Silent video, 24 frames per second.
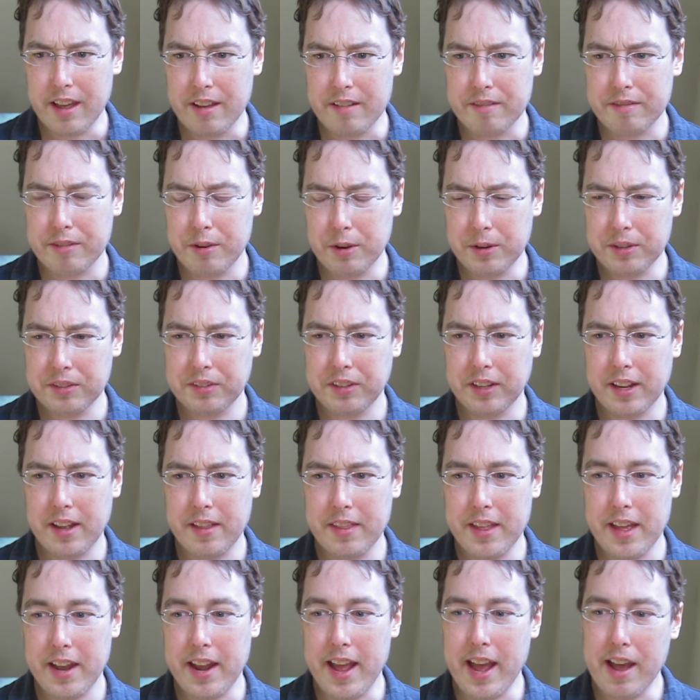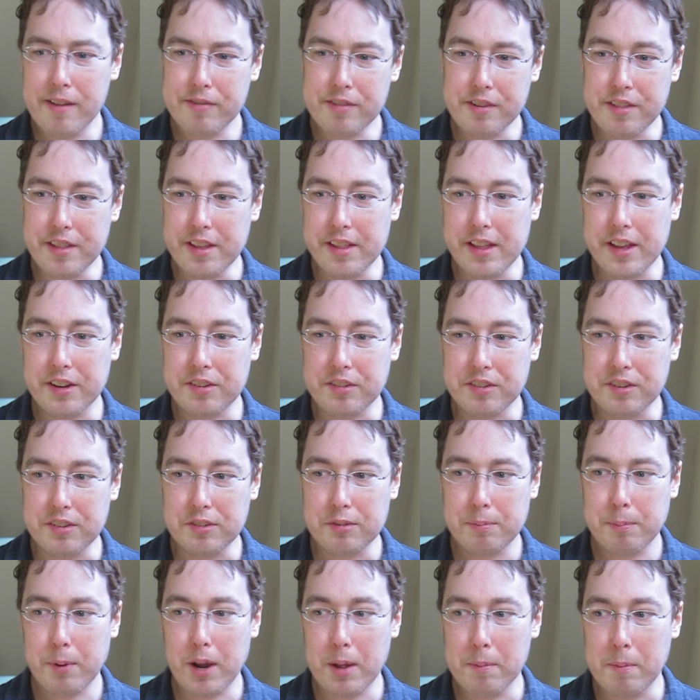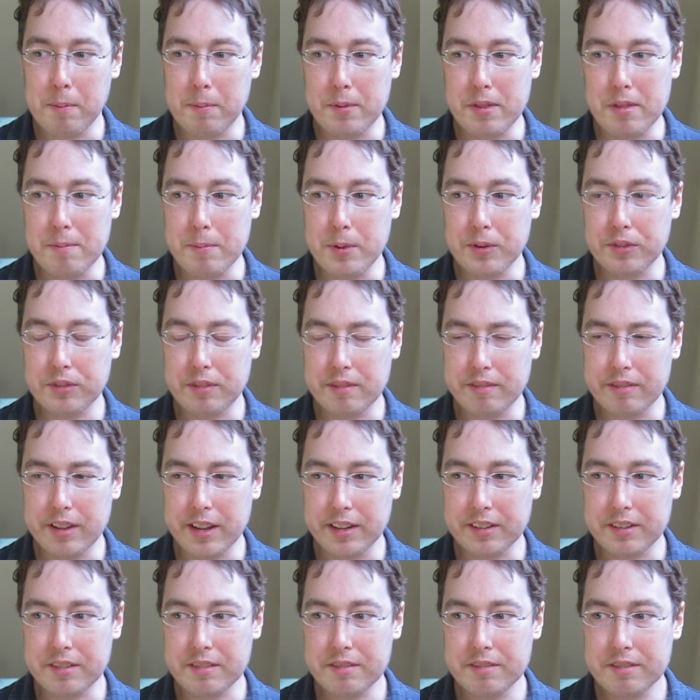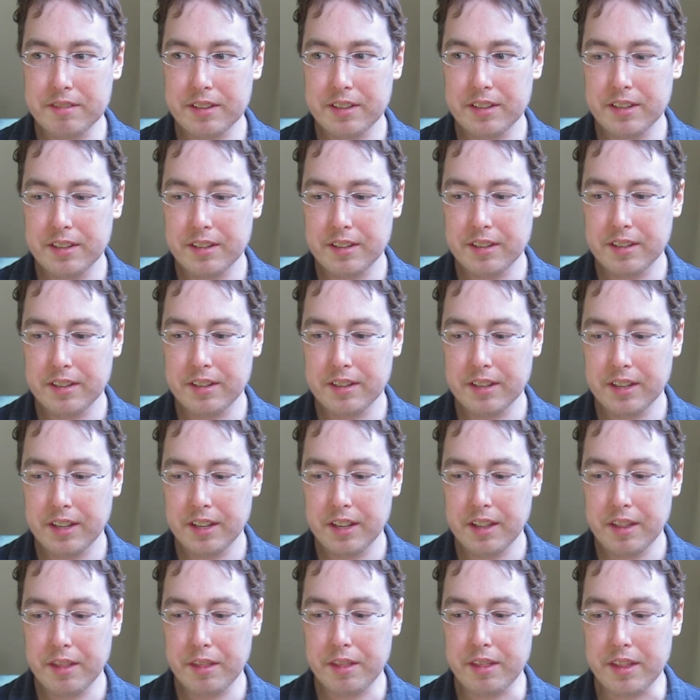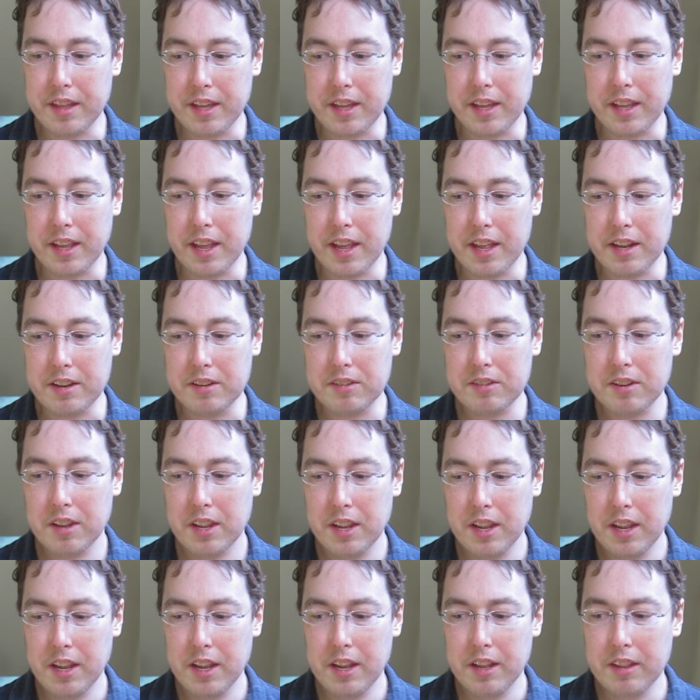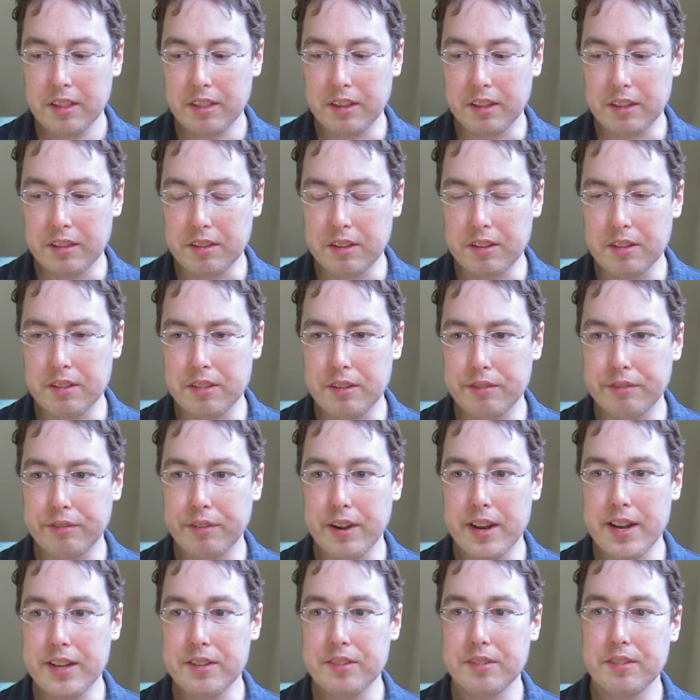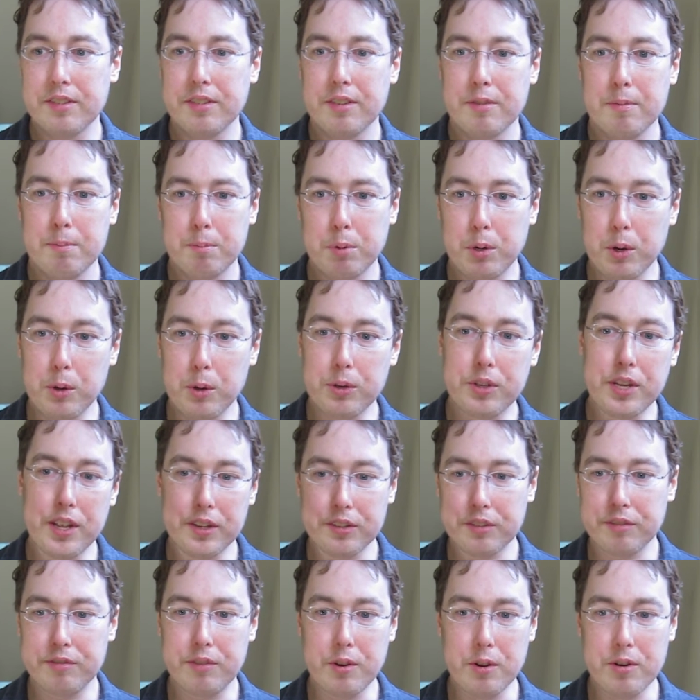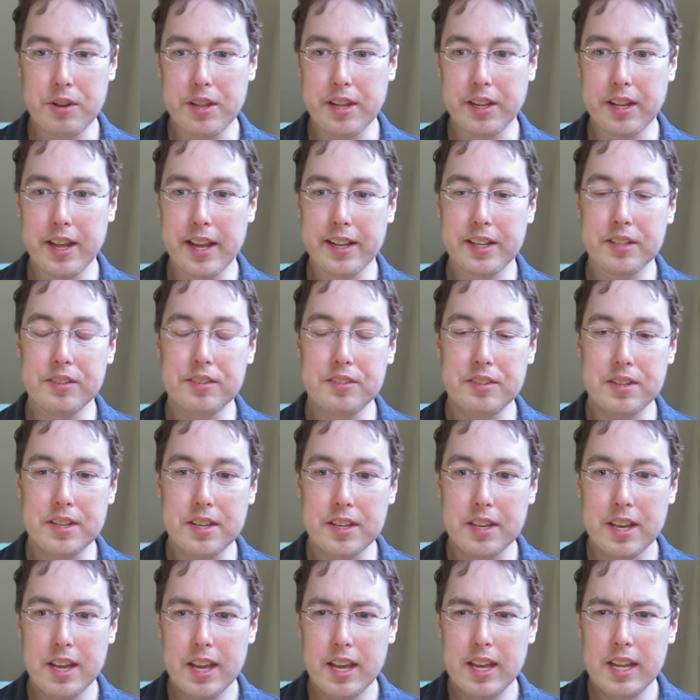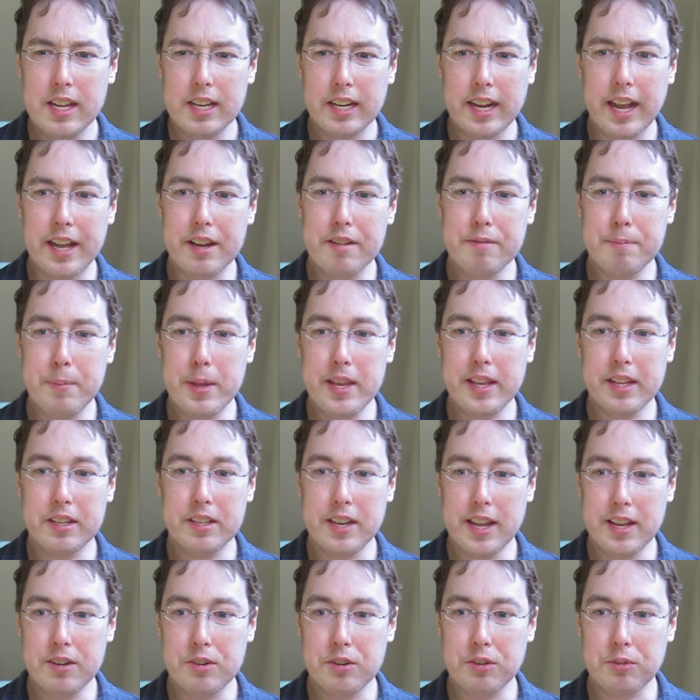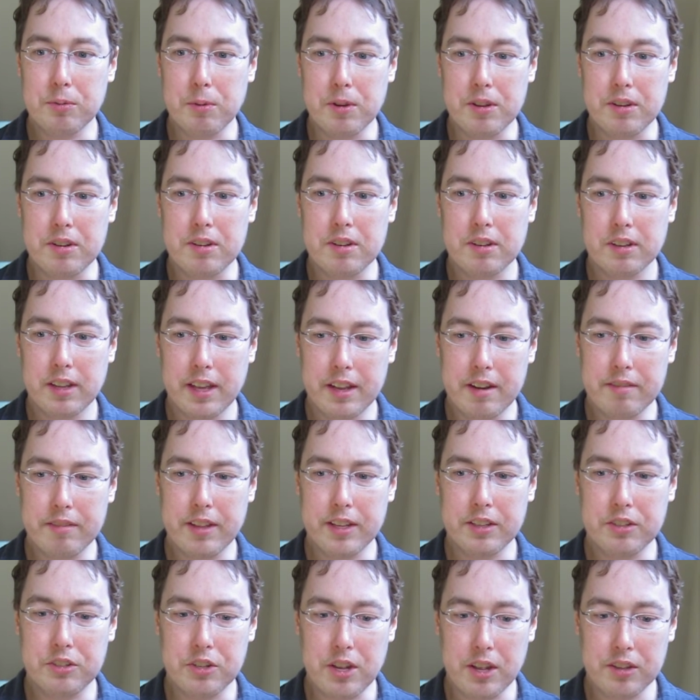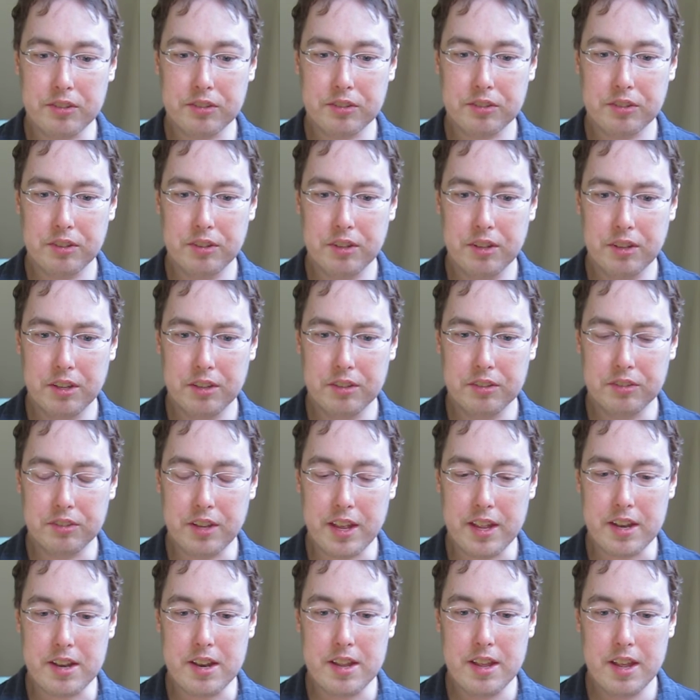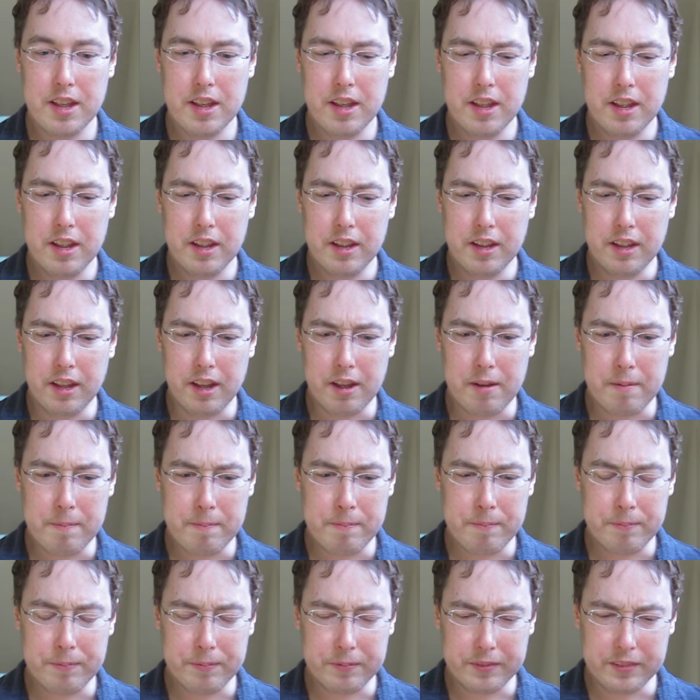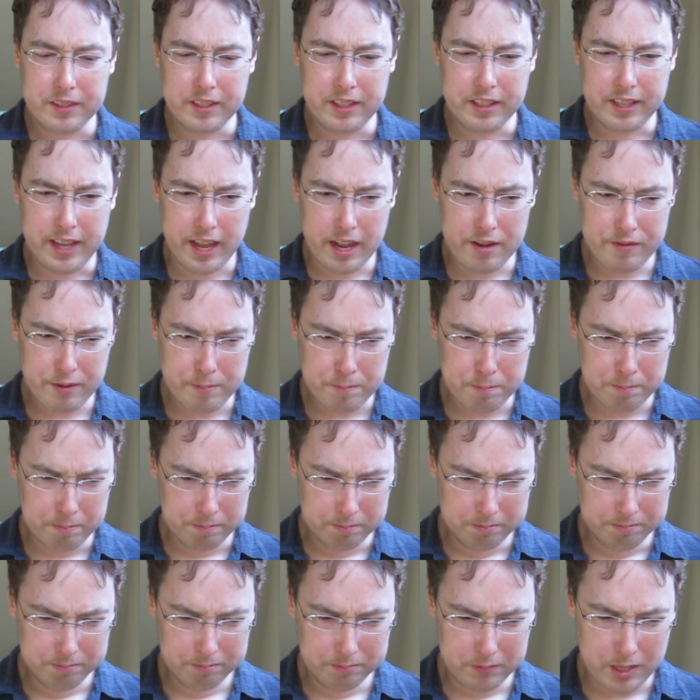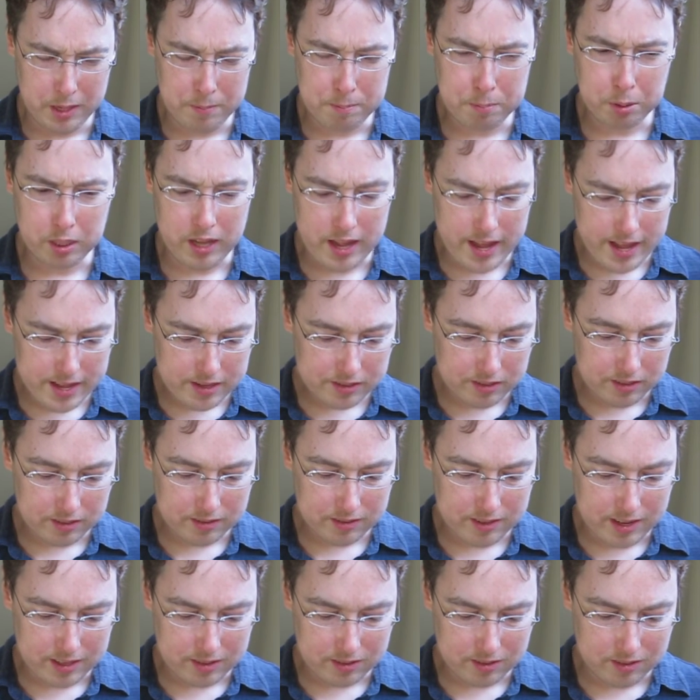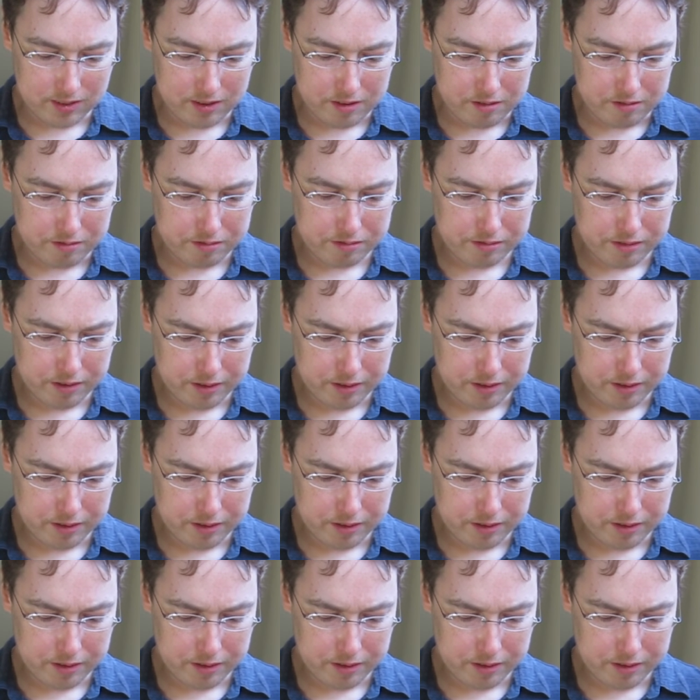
focusing on that after the election is probably the most effective thing. And the phrase protest voting, I can see kind of being a dangerous one, kind of like Joss said, kind of implies a sense of